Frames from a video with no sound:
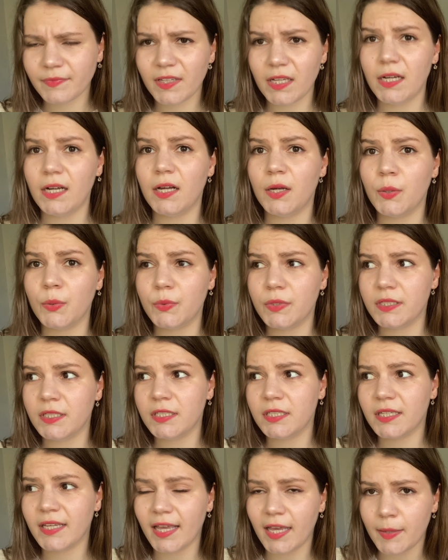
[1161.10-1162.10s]
uh,
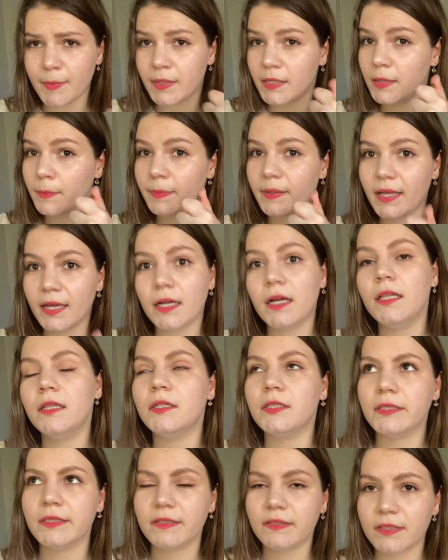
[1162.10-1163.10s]
which came in a black color
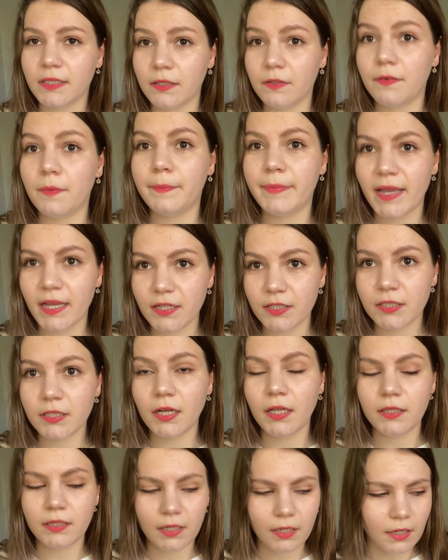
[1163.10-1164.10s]
instead of a beige
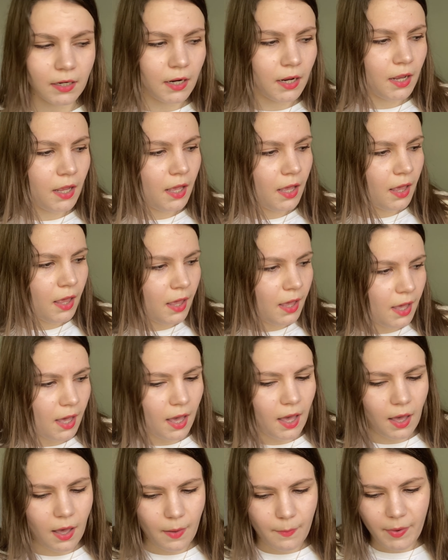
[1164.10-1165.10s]
color.
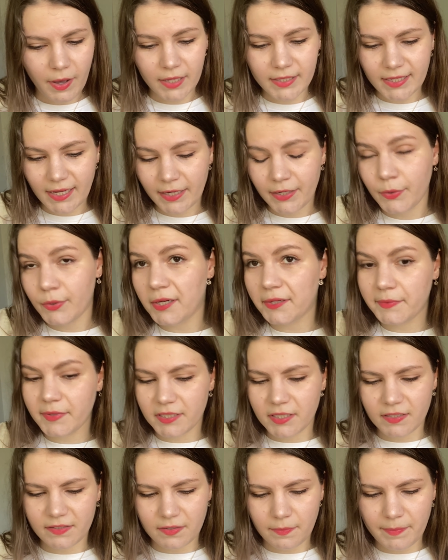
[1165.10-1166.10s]
Uh, but I know that Wish
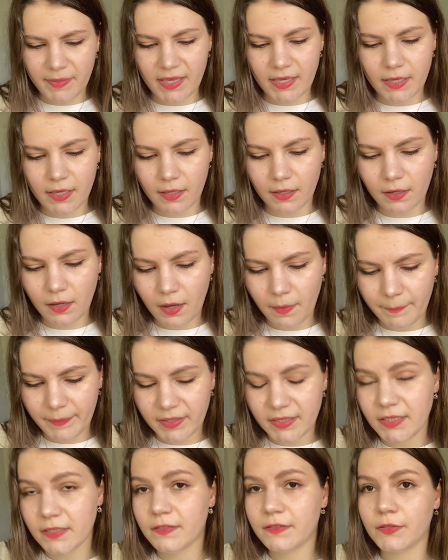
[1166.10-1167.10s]
is a big uh,
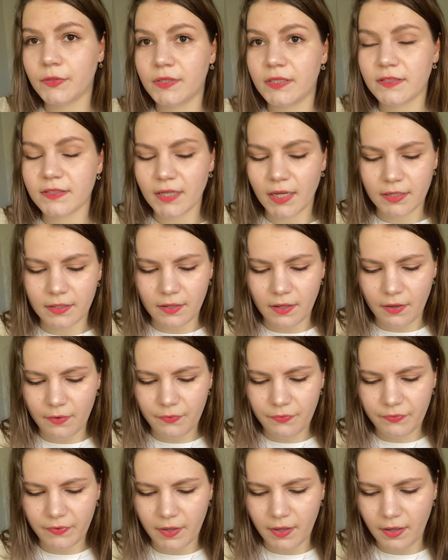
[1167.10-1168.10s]
company, so these kind
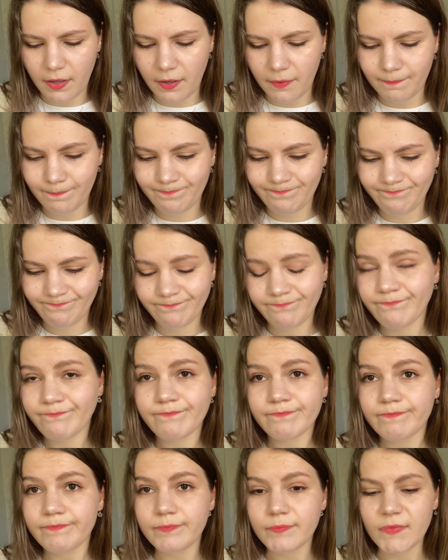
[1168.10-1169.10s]
of um,
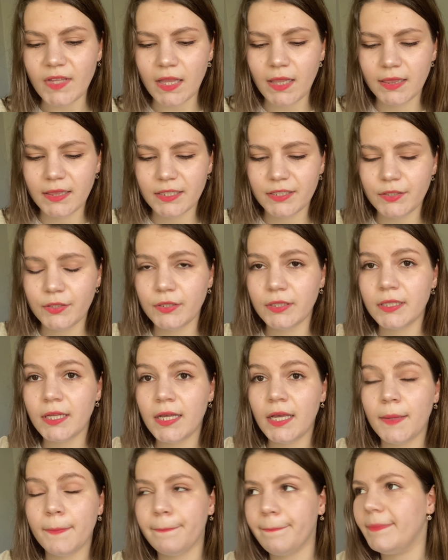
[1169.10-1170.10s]
little
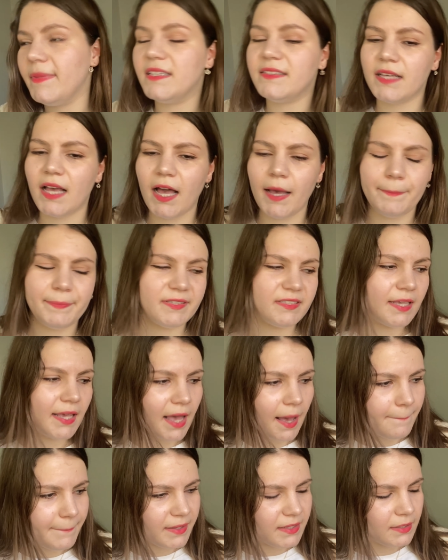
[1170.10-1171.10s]
mishaps
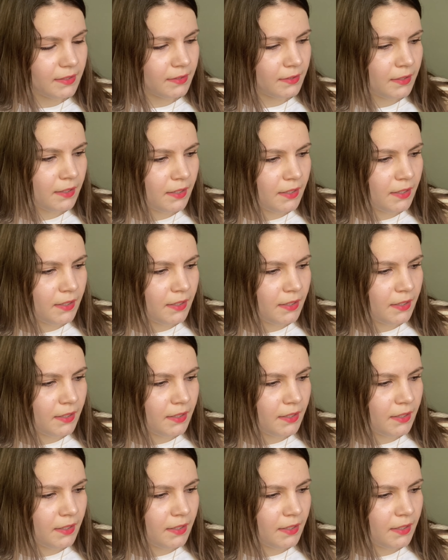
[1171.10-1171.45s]
happen.